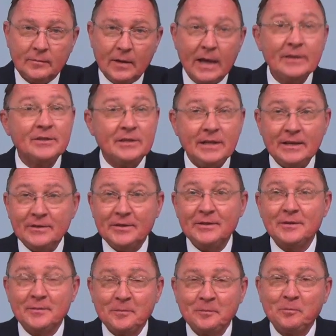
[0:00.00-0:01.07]
And
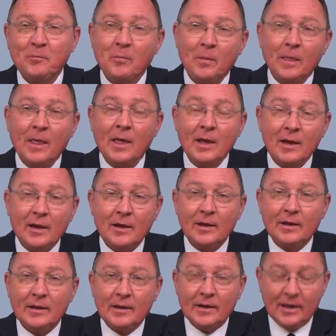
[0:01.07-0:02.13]
sneezes.
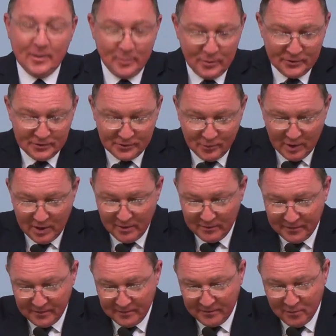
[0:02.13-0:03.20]
Hebrews
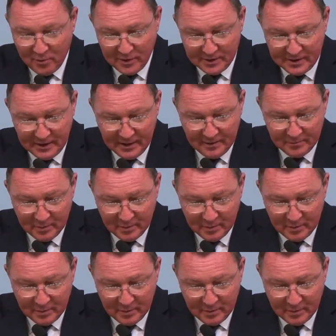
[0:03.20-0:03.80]
12, 14.